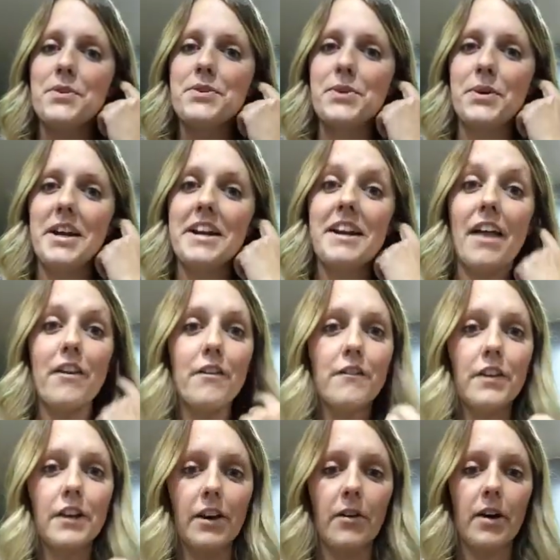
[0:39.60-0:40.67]
So in another
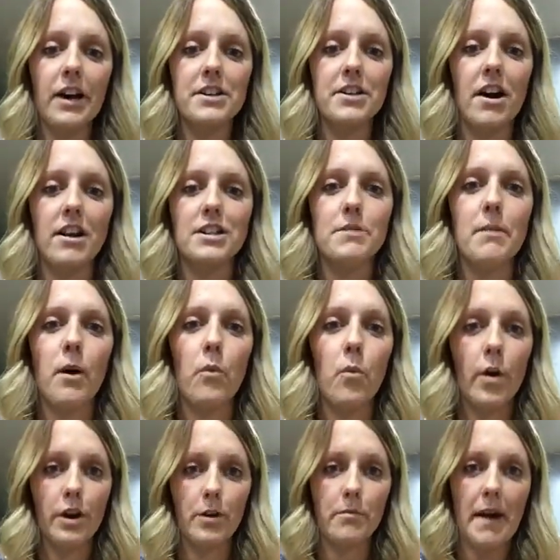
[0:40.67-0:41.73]
video, I talked about
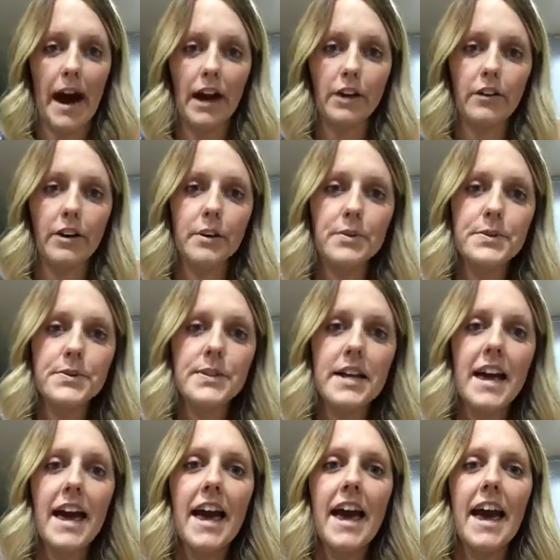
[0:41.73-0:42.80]
what are macros.
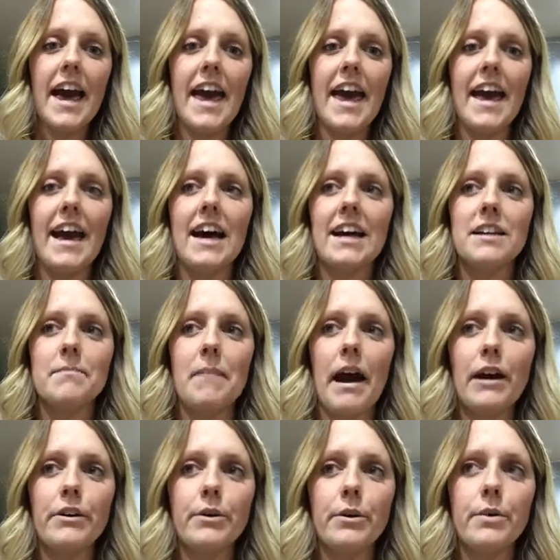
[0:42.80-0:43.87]
And
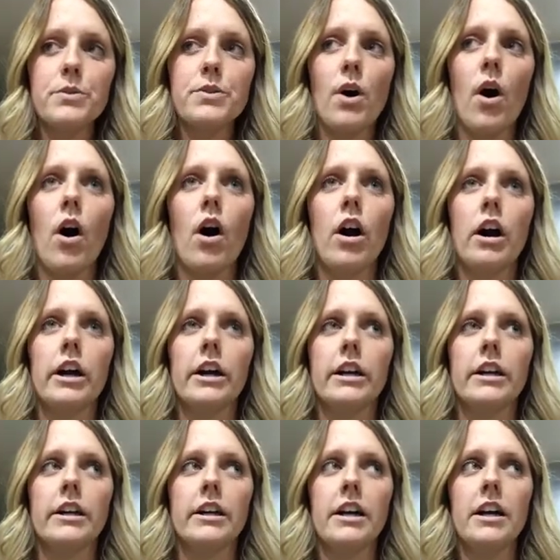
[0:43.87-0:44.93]
macros
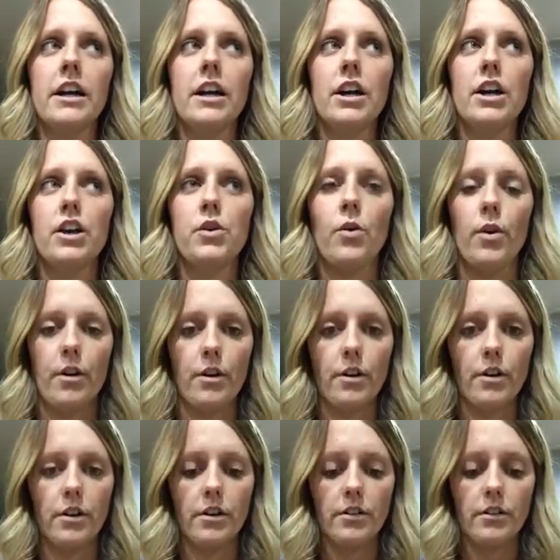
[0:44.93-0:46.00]
are
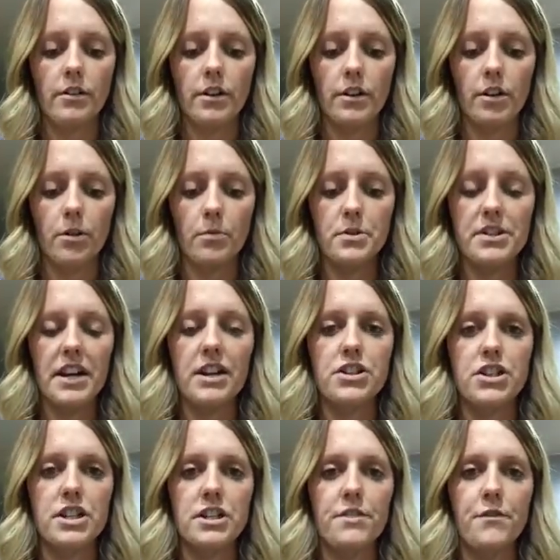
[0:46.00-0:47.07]
your
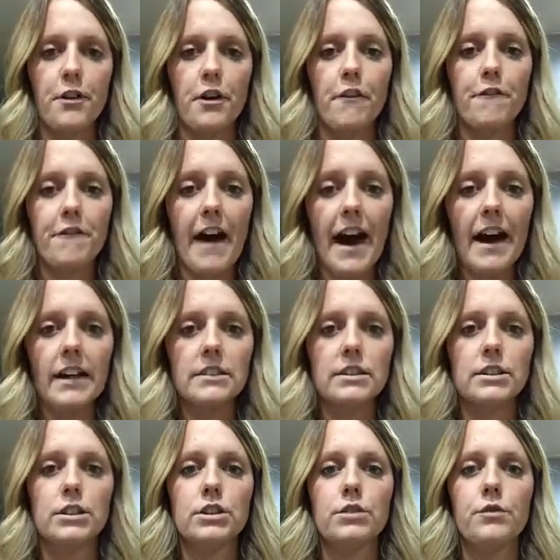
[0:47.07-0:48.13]
percentages for
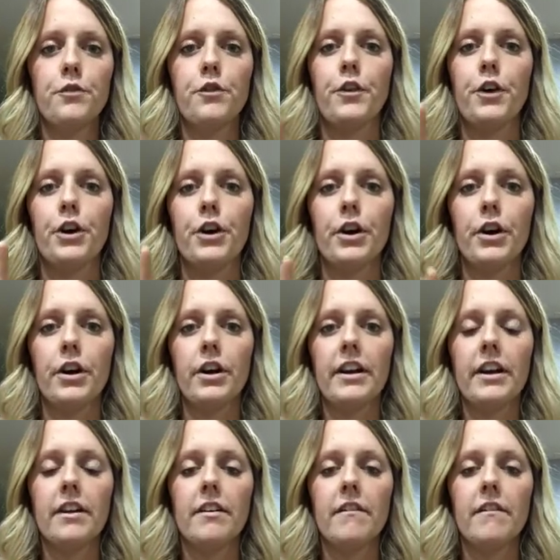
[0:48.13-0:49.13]
fats, for